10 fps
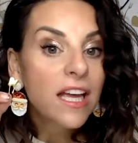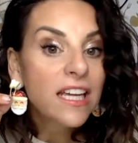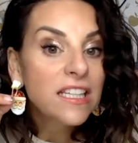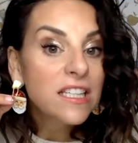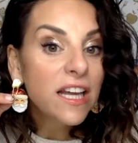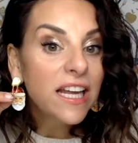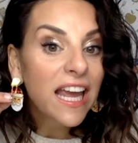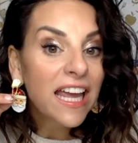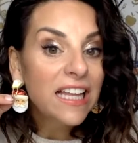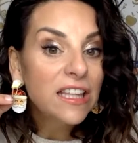is like
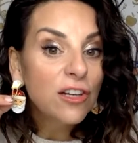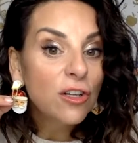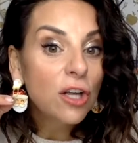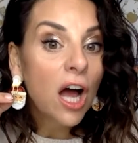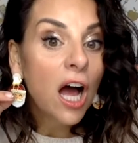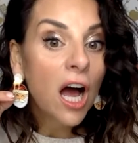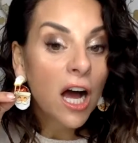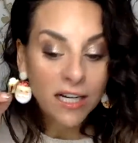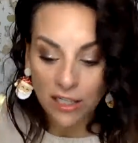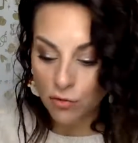a little
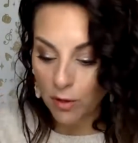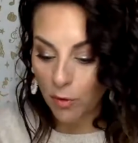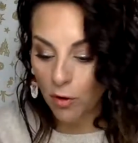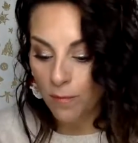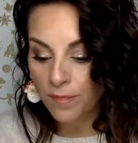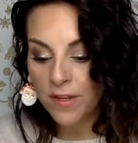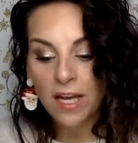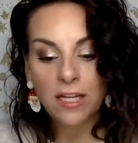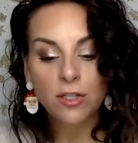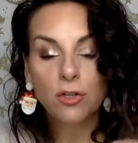honey dribble.
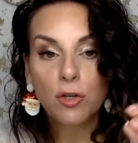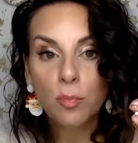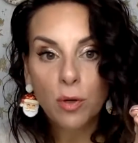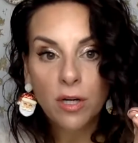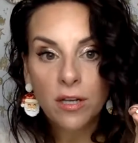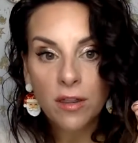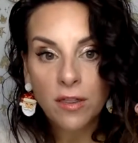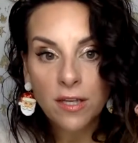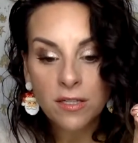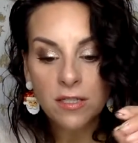And so you put
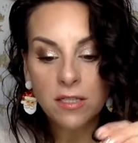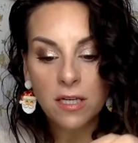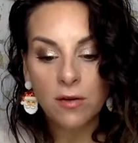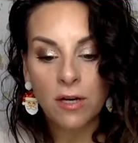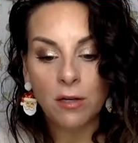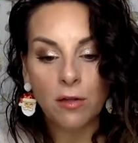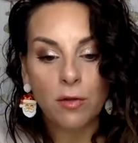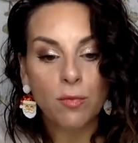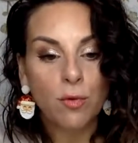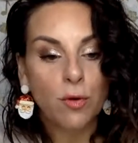this earring
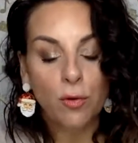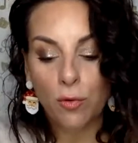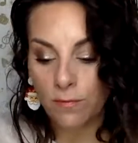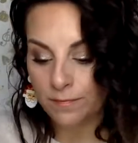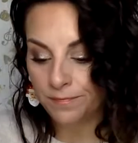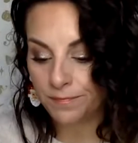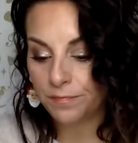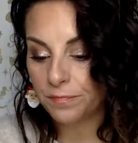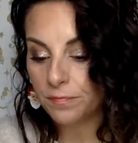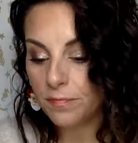through.
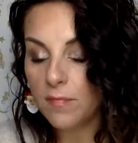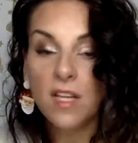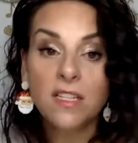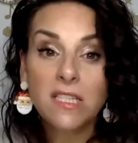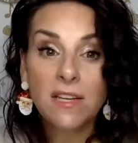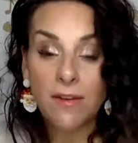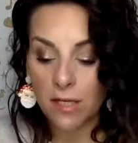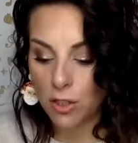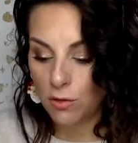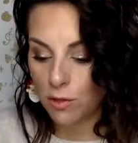Let's see if I
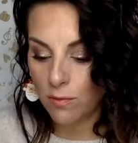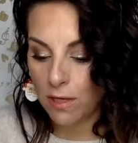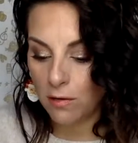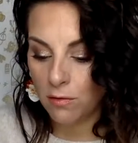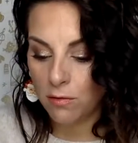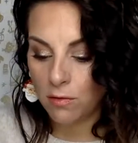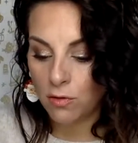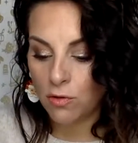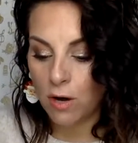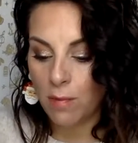can do this without
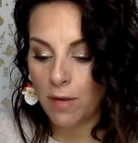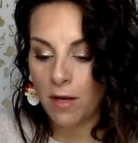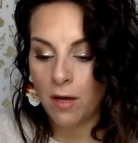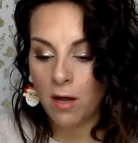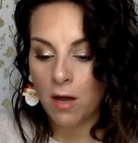dropping.